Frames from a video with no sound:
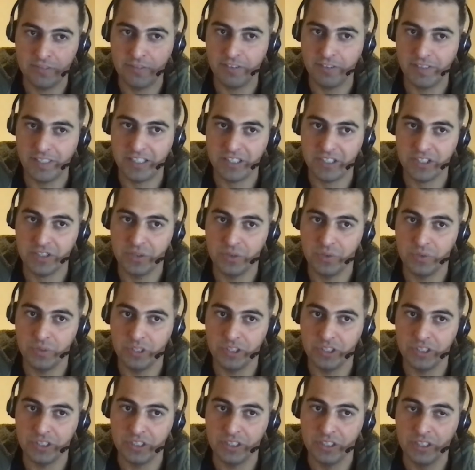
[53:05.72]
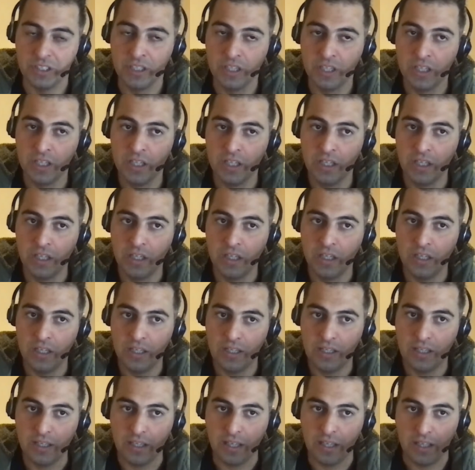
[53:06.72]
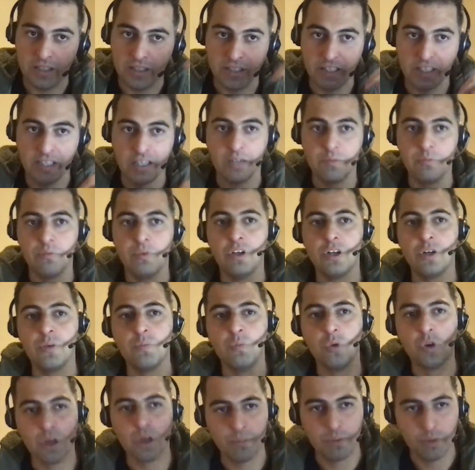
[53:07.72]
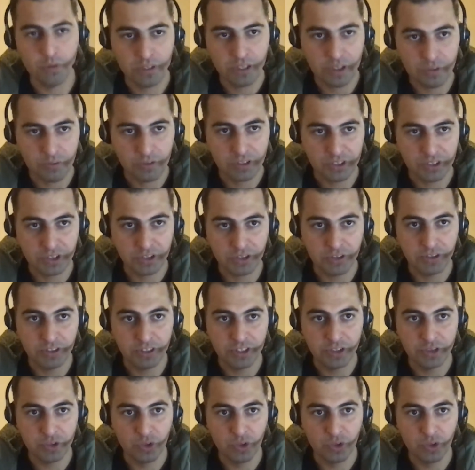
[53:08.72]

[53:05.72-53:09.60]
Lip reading: FAST University, and there I learned more about network security.